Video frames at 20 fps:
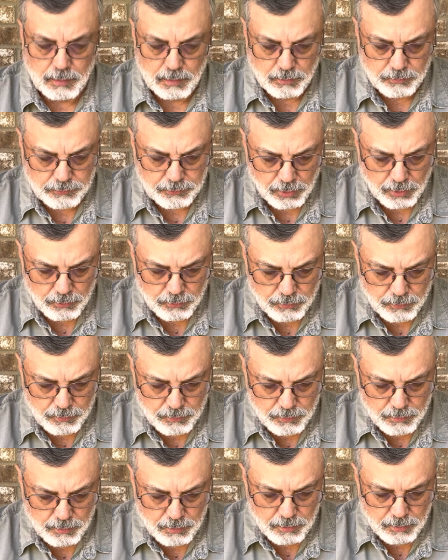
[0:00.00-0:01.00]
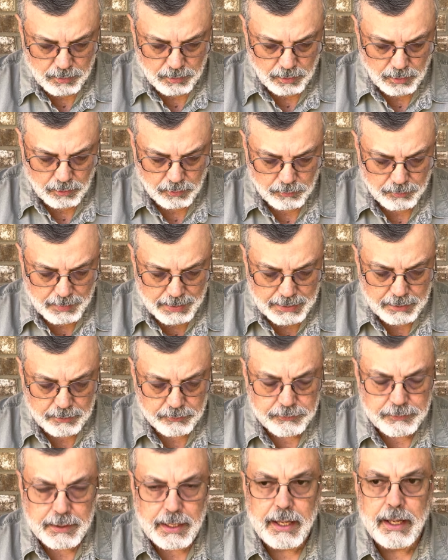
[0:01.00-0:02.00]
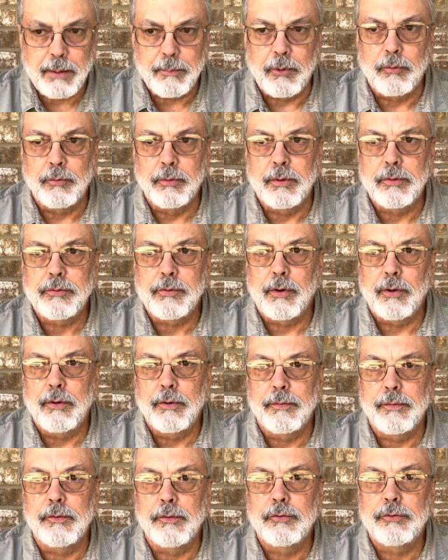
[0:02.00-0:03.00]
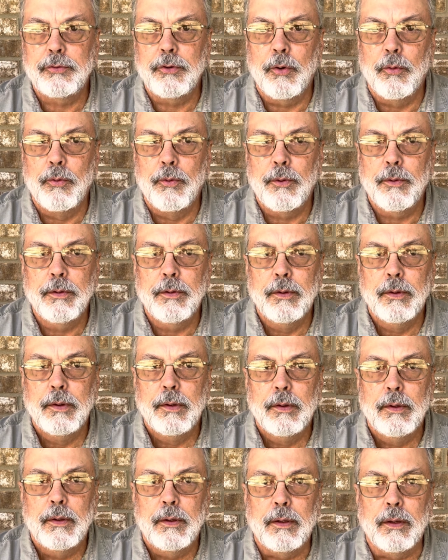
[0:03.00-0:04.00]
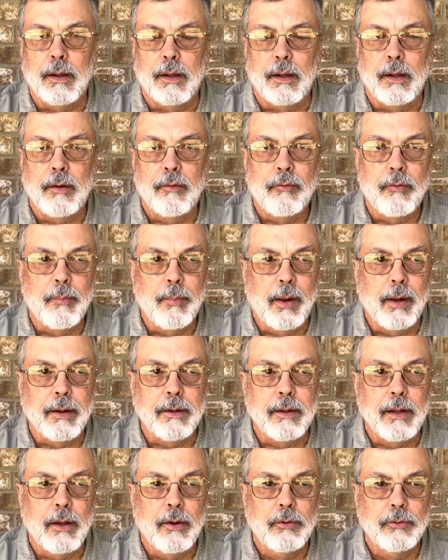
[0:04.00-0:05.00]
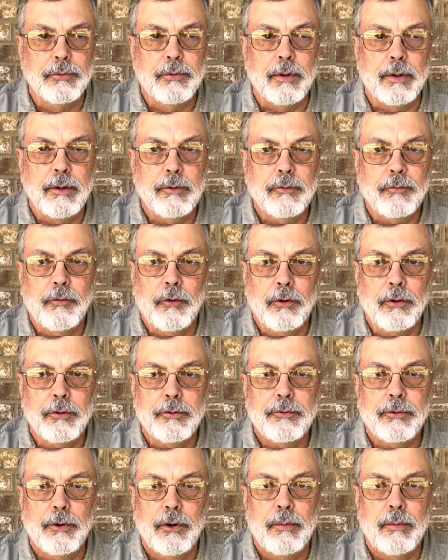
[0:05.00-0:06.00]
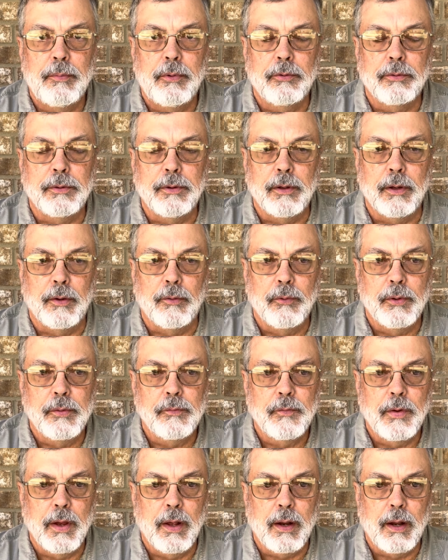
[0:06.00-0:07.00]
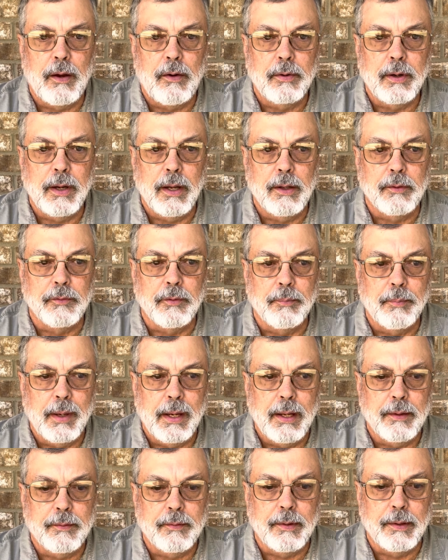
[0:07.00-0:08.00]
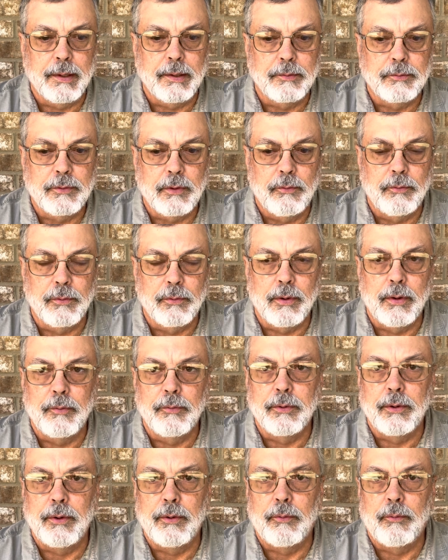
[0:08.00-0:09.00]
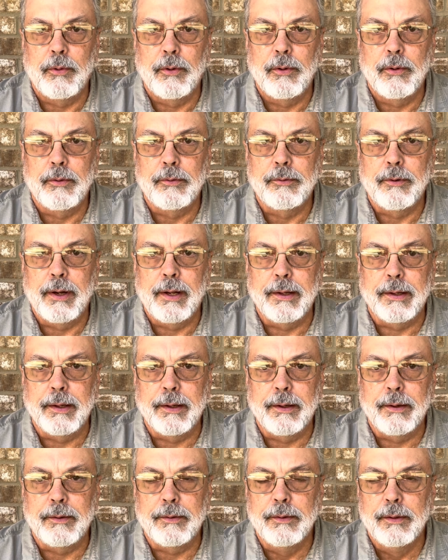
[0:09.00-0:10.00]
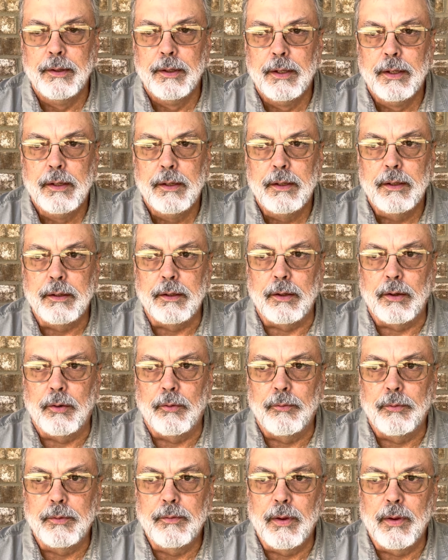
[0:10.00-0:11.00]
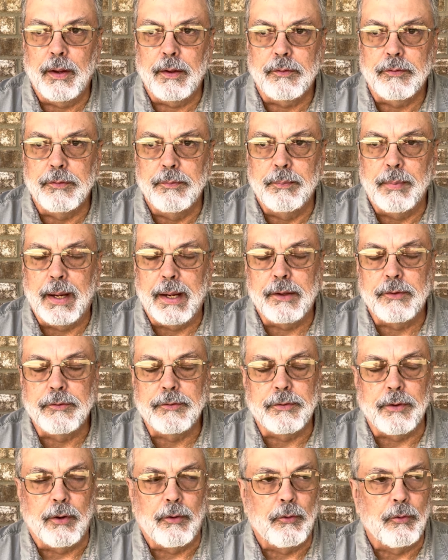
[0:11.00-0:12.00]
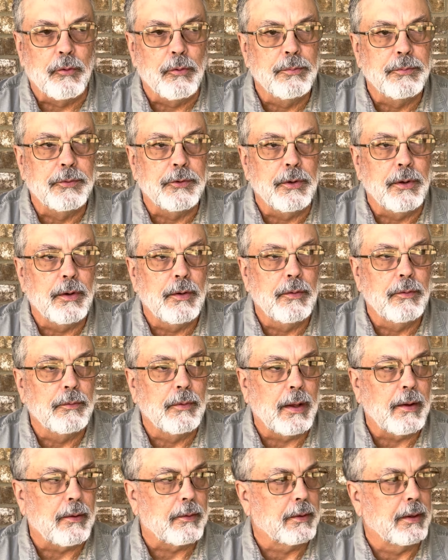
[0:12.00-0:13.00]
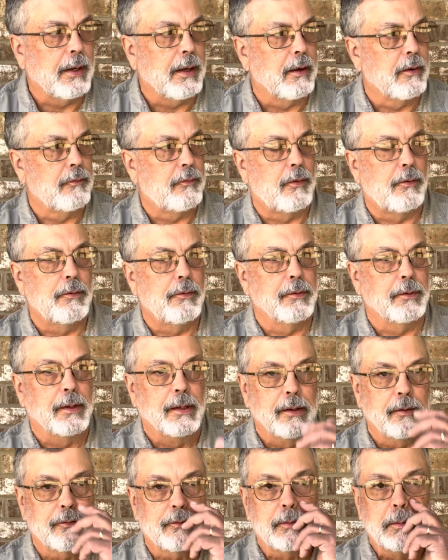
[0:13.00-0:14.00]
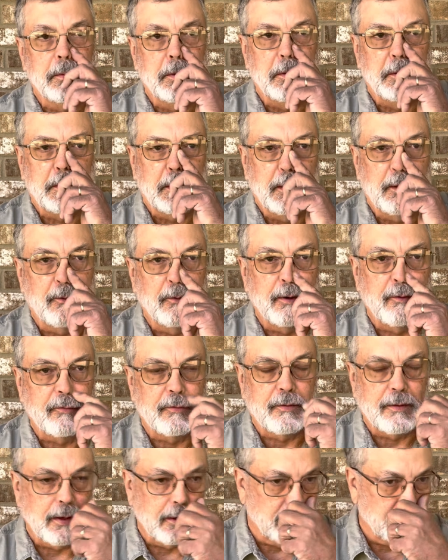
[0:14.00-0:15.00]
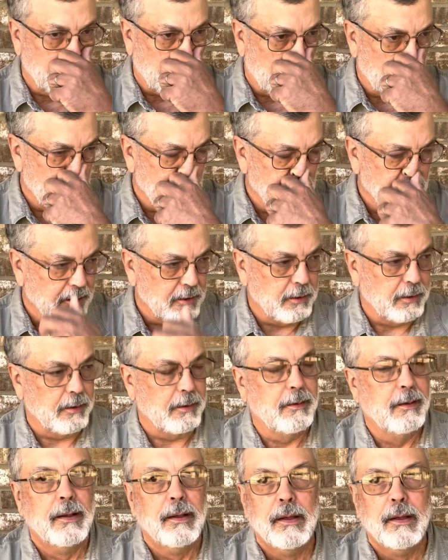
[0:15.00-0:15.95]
So, you know, man's time on this earth is short, and everybody knows that it's full of trouble. You know, we've got all kinds of bad things going on in our world right now. You know, we've got some bad storms, you know, out in California, it's, you know, everything's burning,